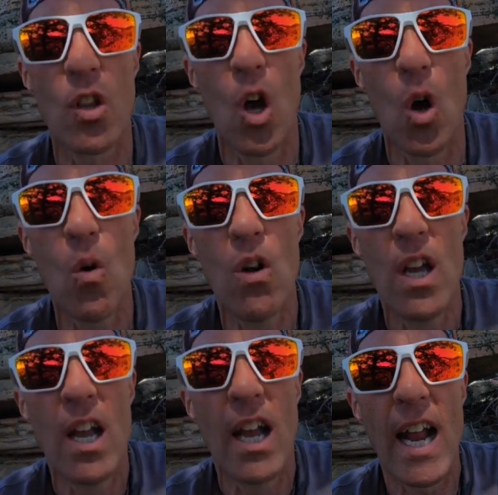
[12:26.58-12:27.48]
low
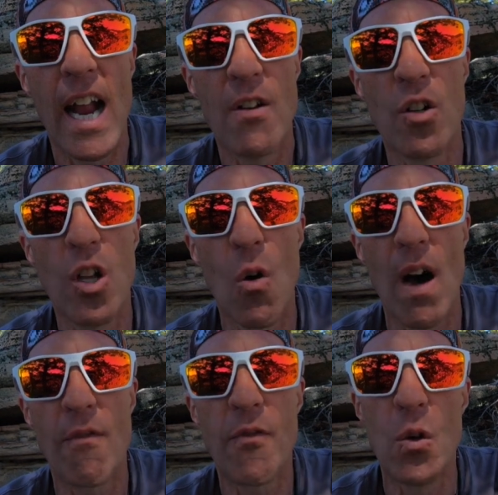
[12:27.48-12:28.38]
and you're low
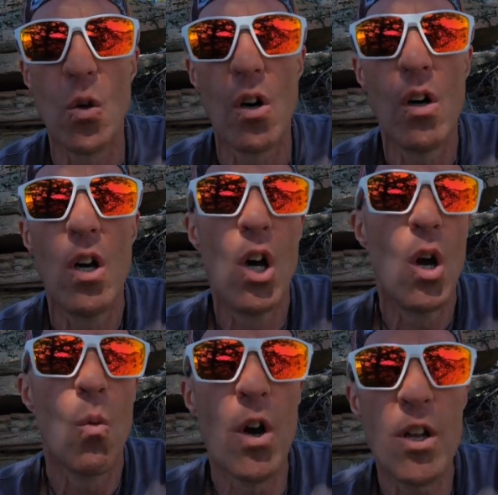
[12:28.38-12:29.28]
on fuel,
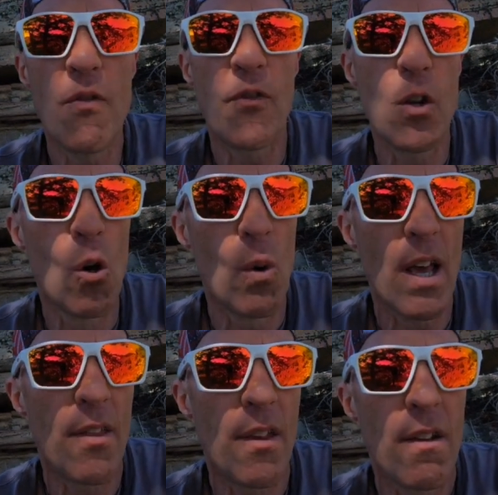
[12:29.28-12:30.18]
what do you fuel
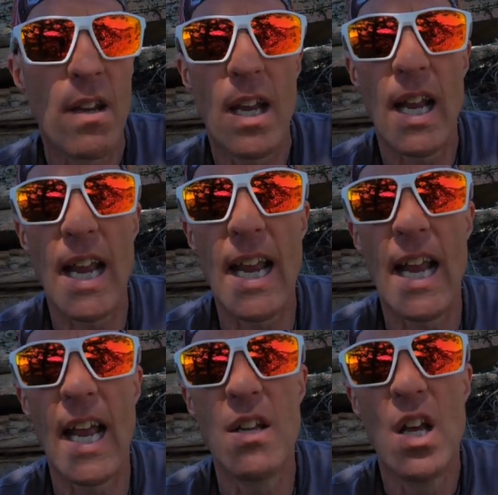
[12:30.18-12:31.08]
with?
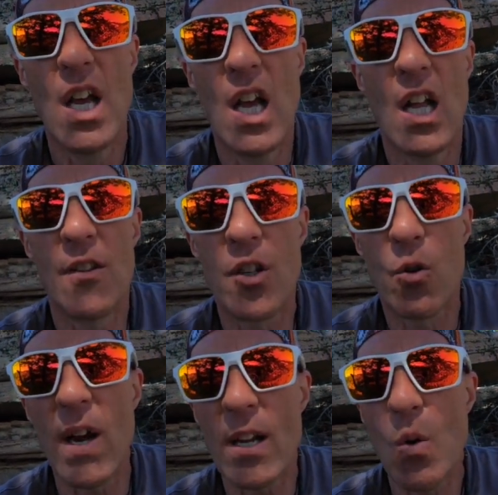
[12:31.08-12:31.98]
And it's a
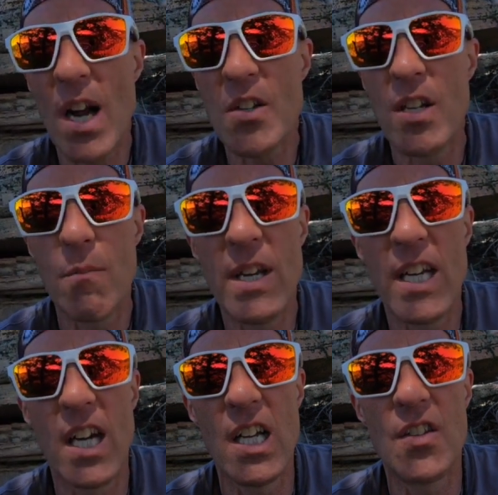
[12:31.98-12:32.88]
great question,
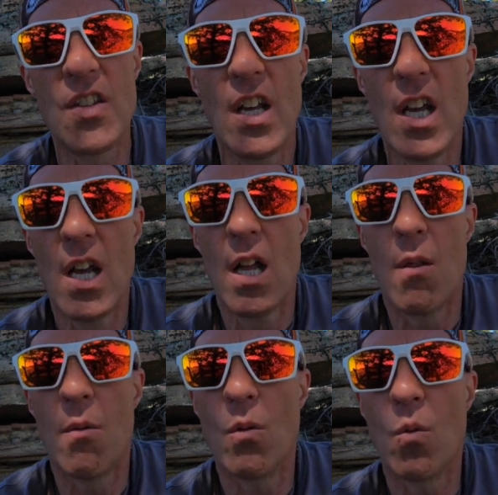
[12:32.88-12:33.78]
because
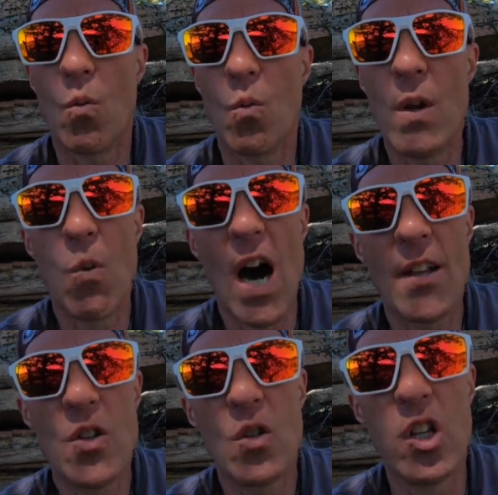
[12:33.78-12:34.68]
we
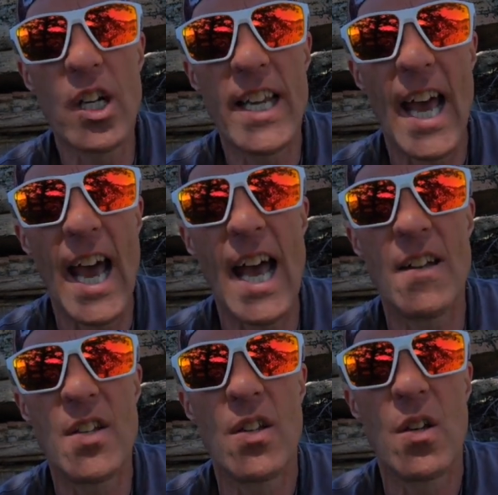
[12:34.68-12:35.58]
want to look
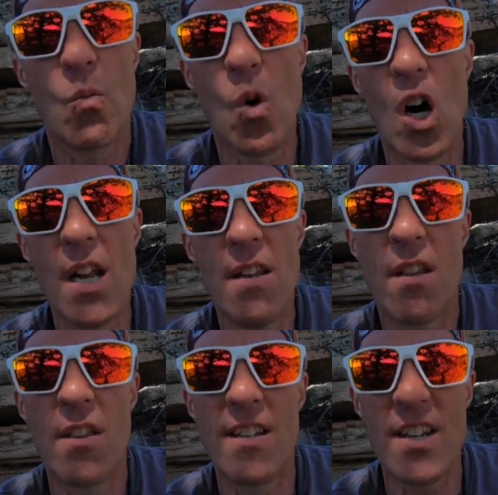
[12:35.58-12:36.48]
at, one,
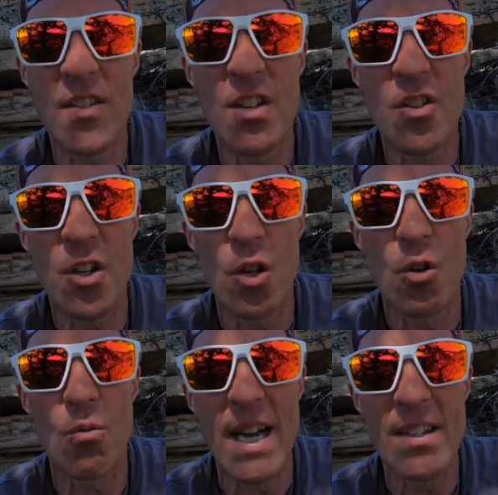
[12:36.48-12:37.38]
the distance that
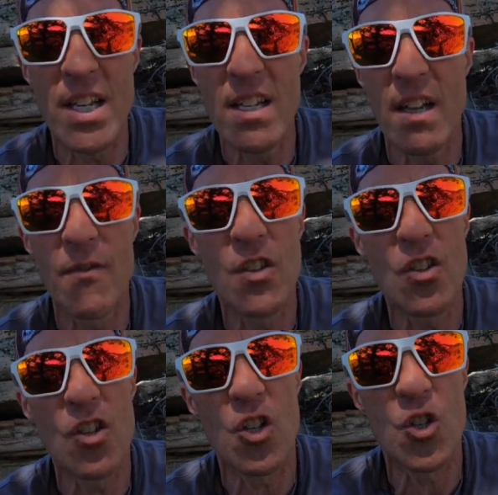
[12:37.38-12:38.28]
you're racing. If this
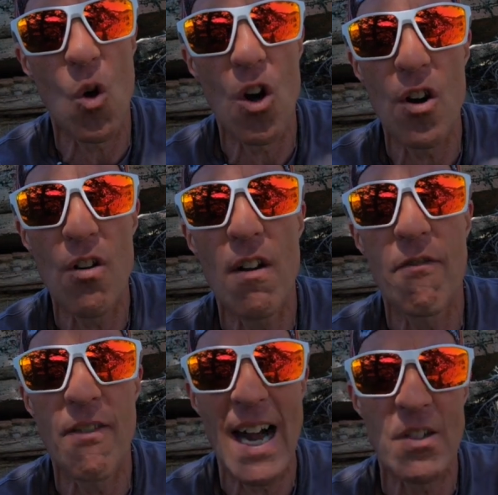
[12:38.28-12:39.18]
is a shorter,
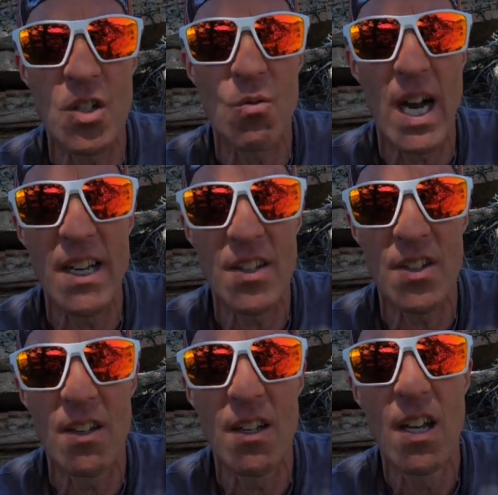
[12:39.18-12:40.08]
faster
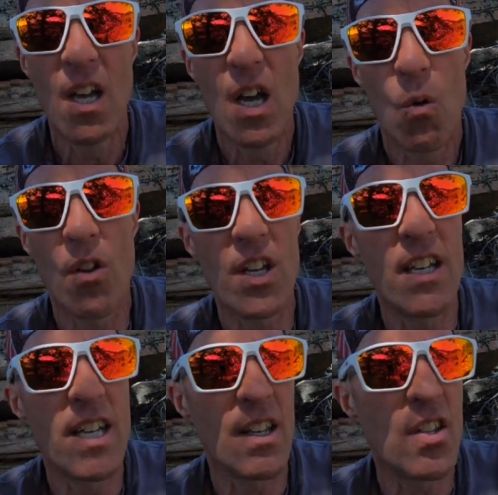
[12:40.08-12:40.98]
race where the
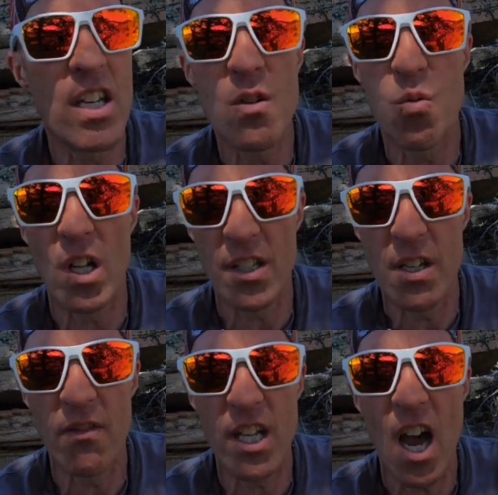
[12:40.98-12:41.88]
intensity is
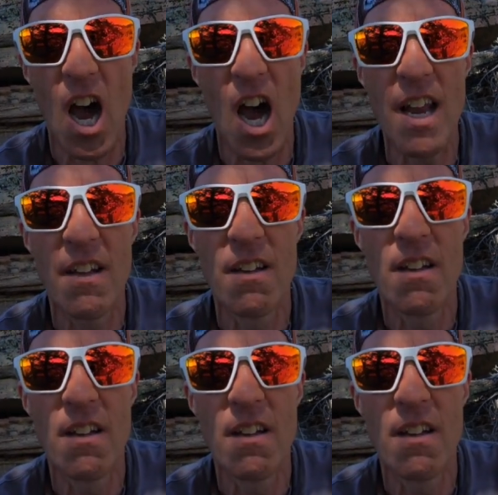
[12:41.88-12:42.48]
relatively high,